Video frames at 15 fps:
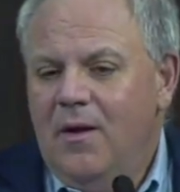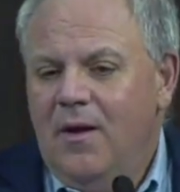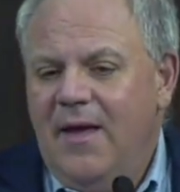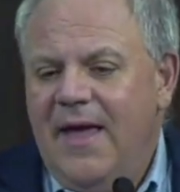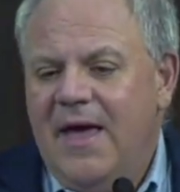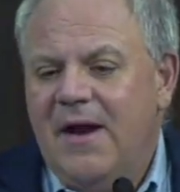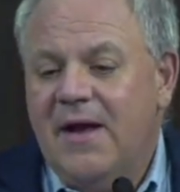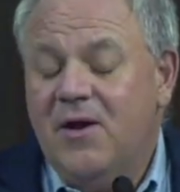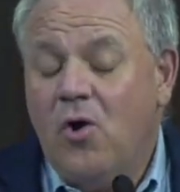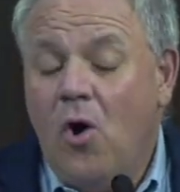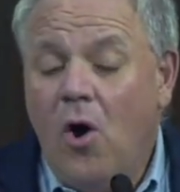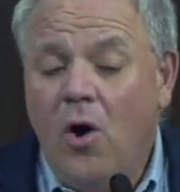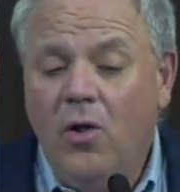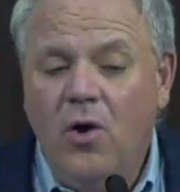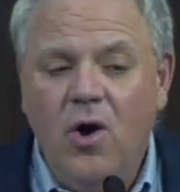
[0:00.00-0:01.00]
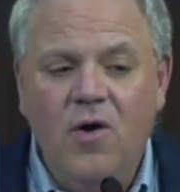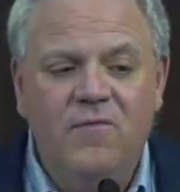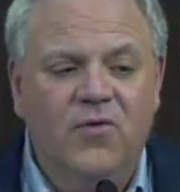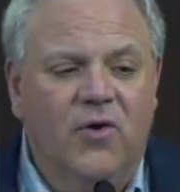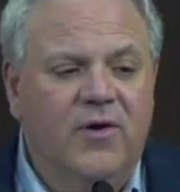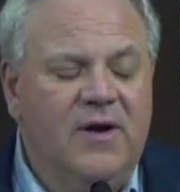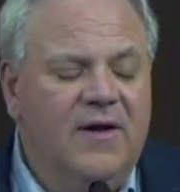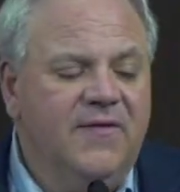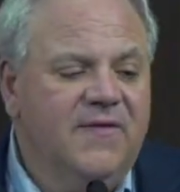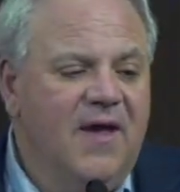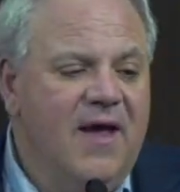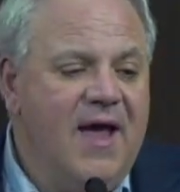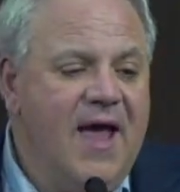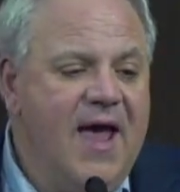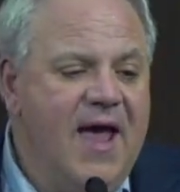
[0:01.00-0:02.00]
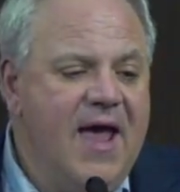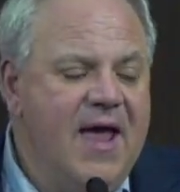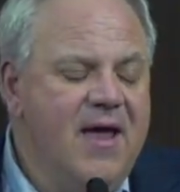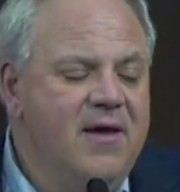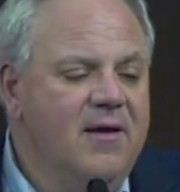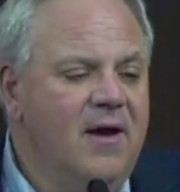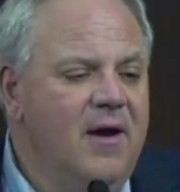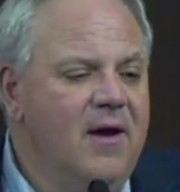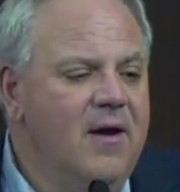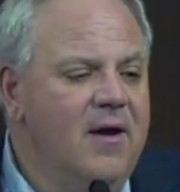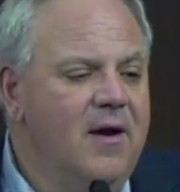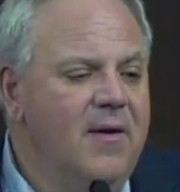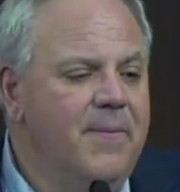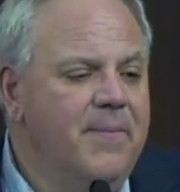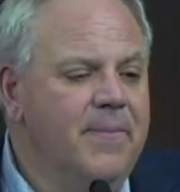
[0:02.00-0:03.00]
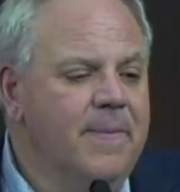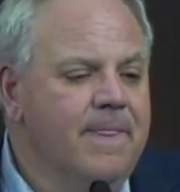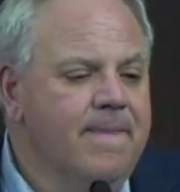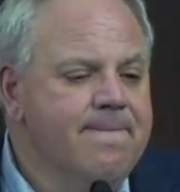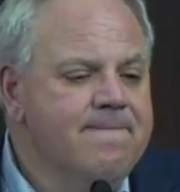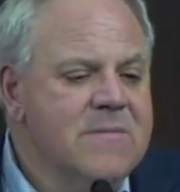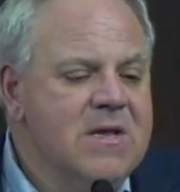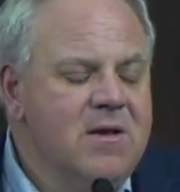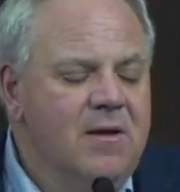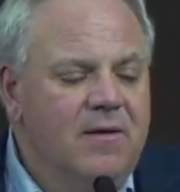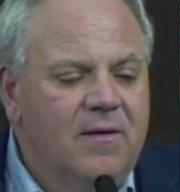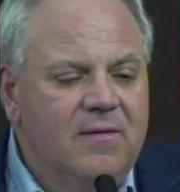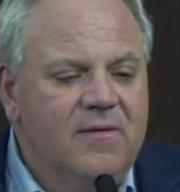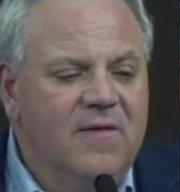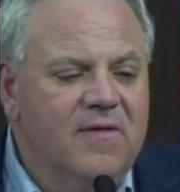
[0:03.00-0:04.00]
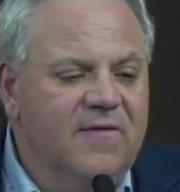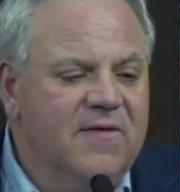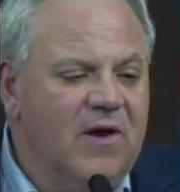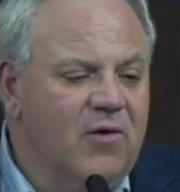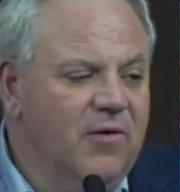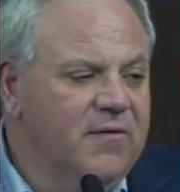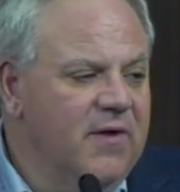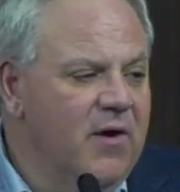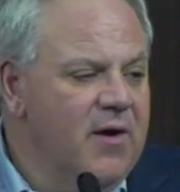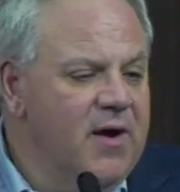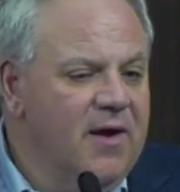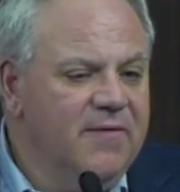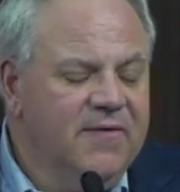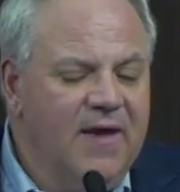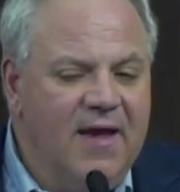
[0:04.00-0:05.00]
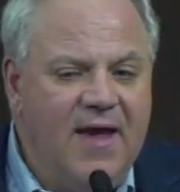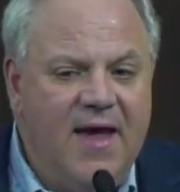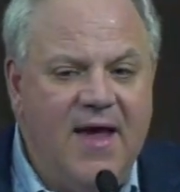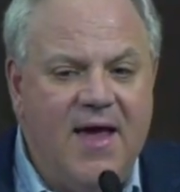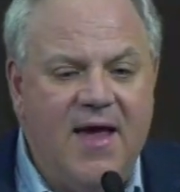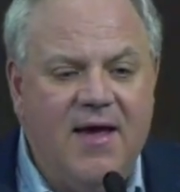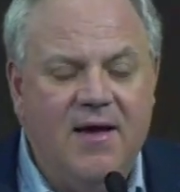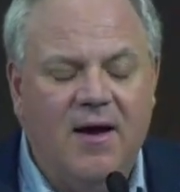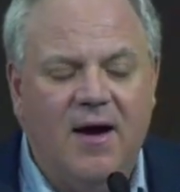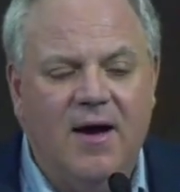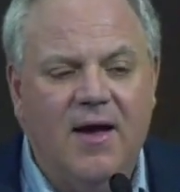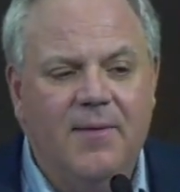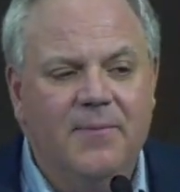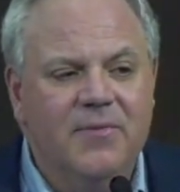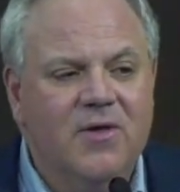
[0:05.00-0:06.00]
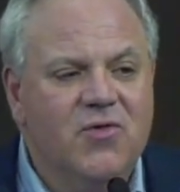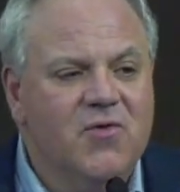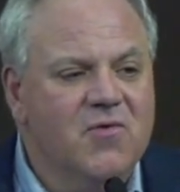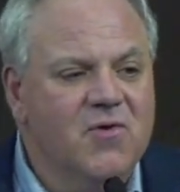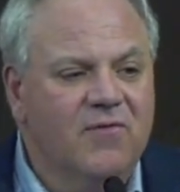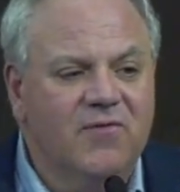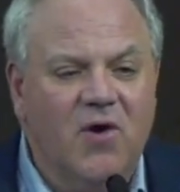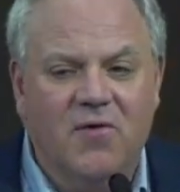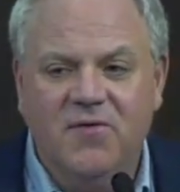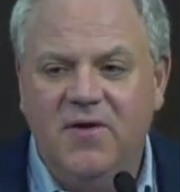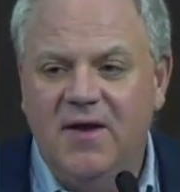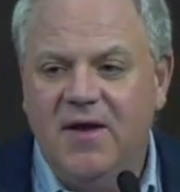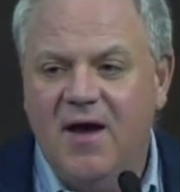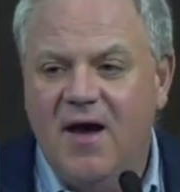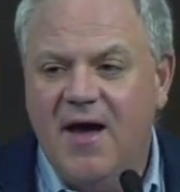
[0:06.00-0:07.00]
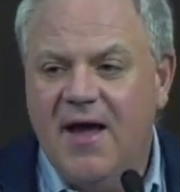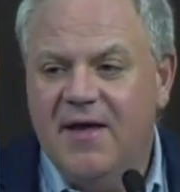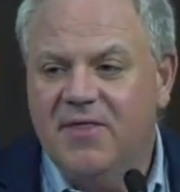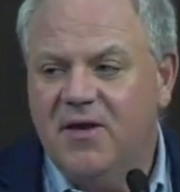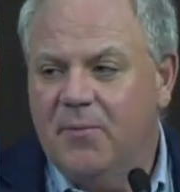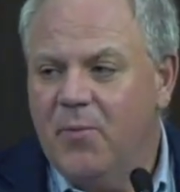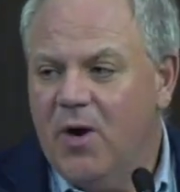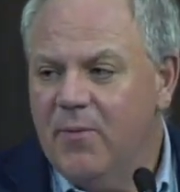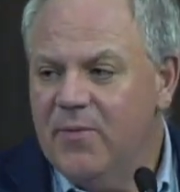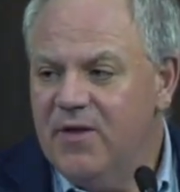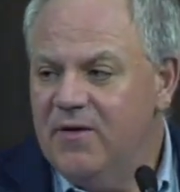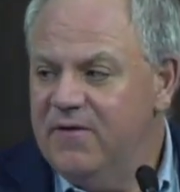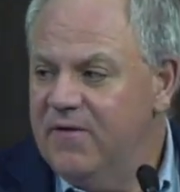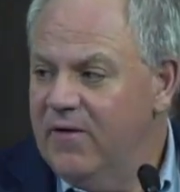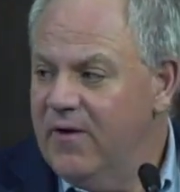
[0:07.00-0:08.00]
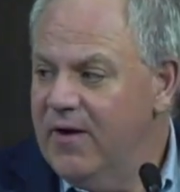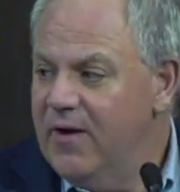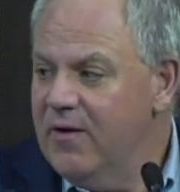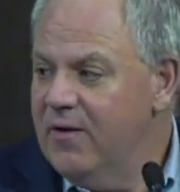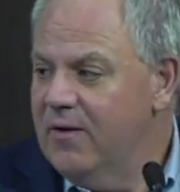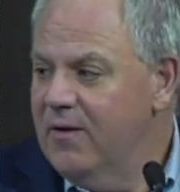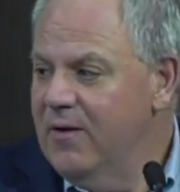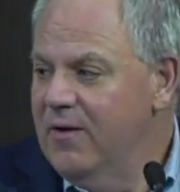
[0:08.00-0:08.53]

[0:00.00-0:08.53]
And I call over and I say, hey, to the secretary, I say, hey, I'm the junior varsity guy at the Department of the Interior.